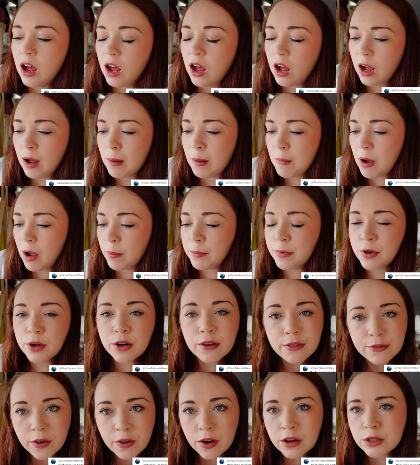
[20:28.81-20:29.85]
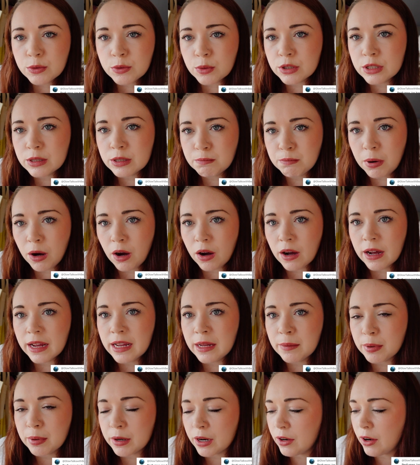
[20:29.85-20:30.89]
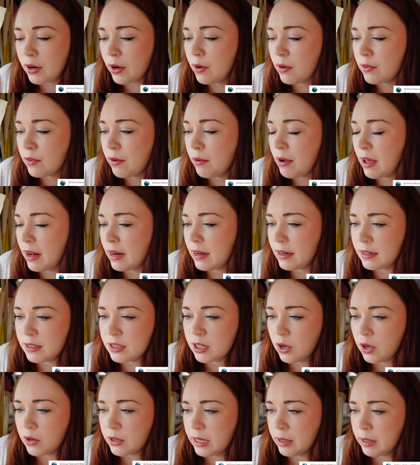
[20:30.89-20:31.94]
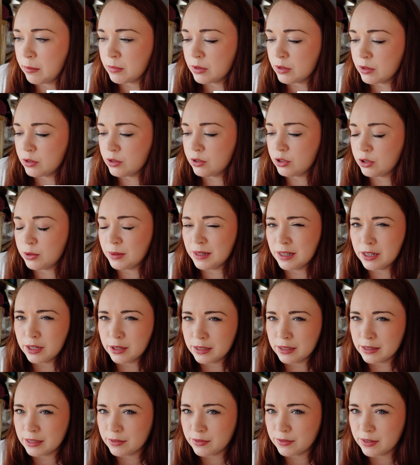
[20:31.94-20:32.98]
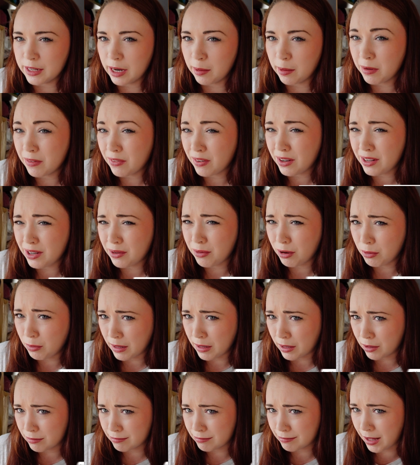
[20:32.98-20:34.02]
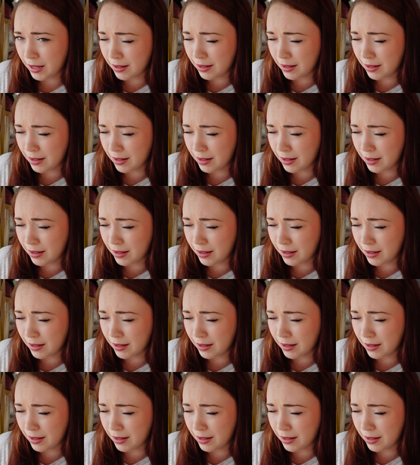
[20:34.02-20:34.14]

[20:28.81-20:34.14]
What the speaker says: I'm gonna find one to buy, but I don't know if I'll get it in time to include in this video, but if I do, I will.